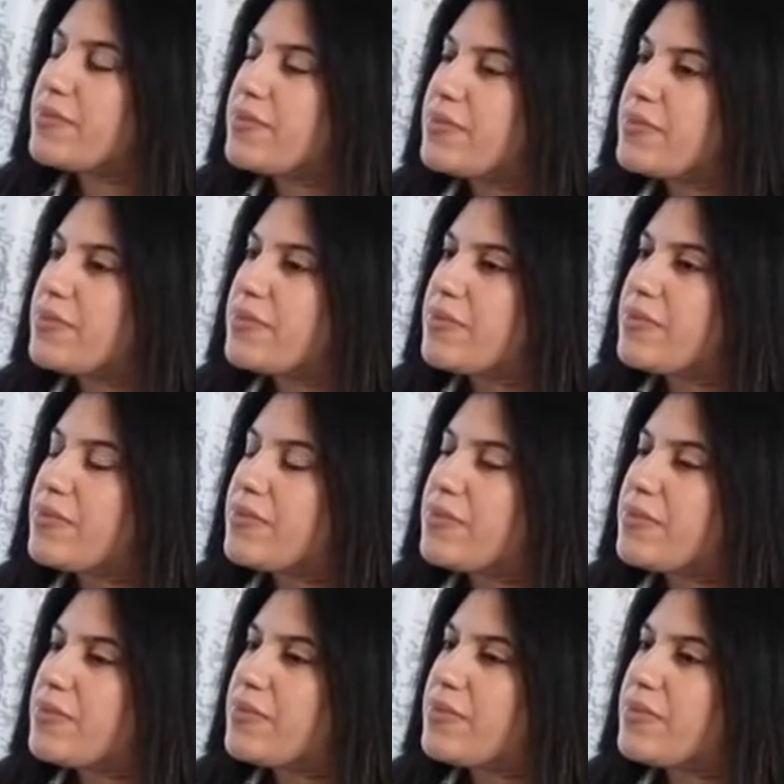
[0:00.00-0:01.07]

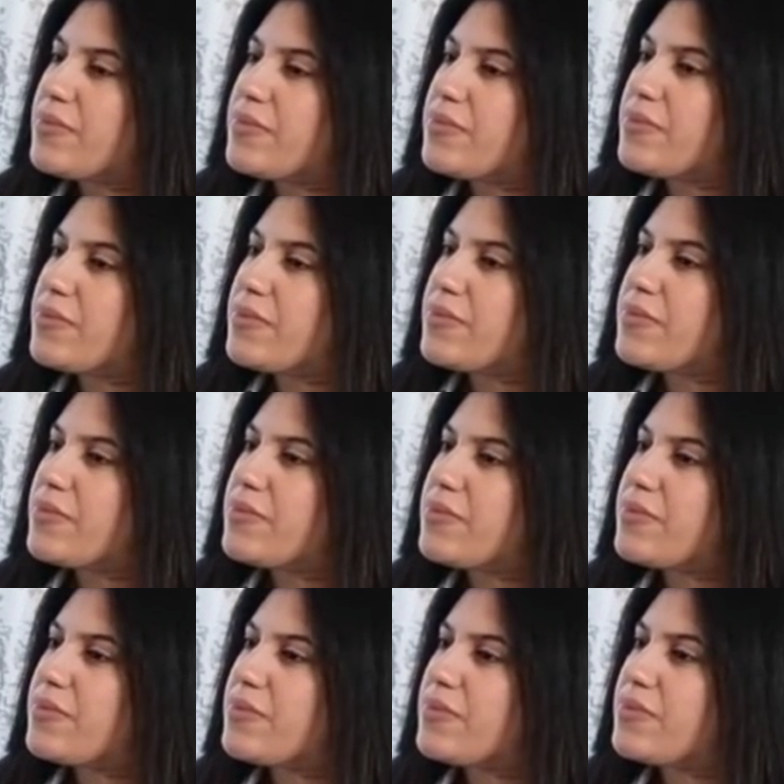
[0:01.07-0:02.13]

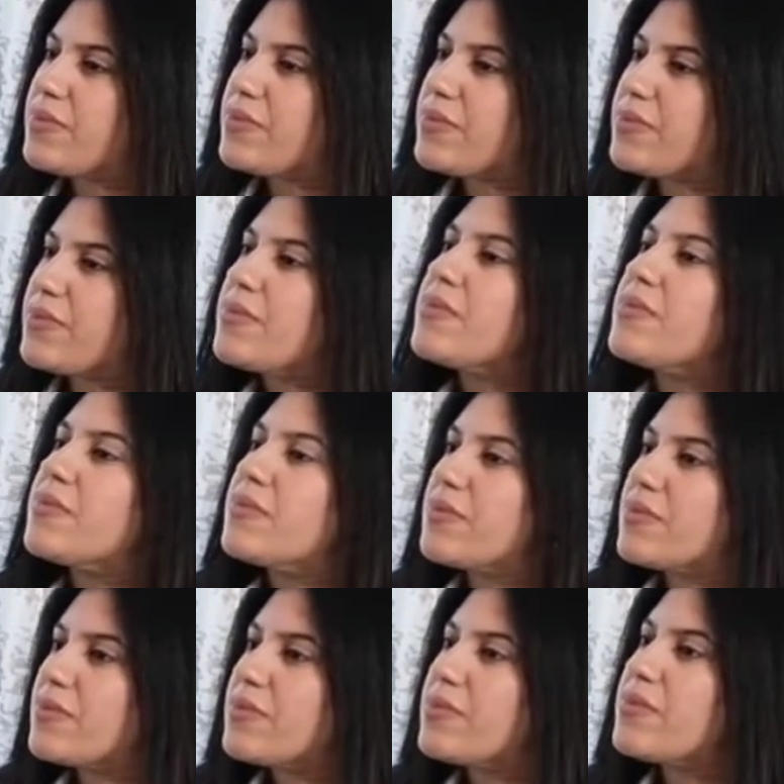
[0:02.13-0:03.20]
This person isn't speaking.